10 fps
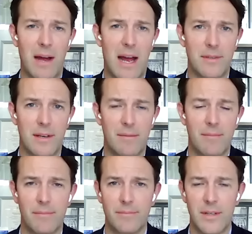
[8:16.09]
perhaps
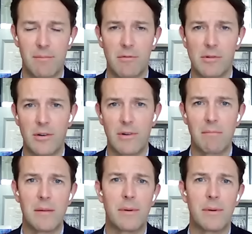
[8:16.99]
someone will correct me,